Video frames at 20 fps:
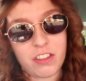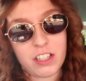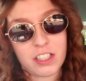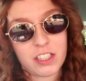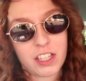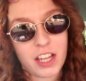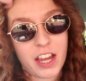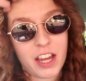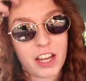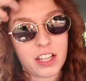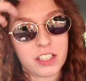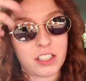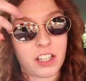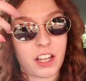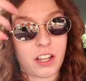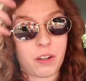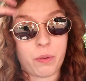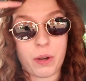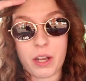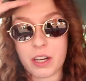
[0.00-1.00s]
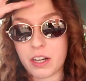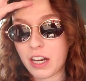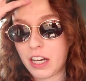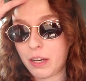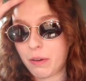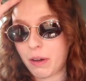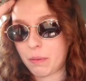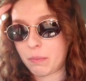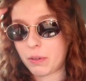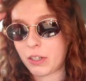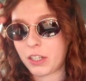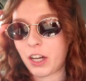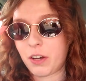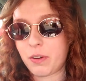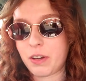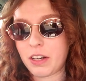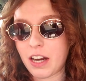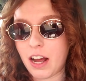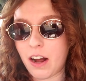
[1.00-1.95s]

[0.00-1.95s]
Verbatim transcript: This hair is going weird. Anyway, I'm gonna go in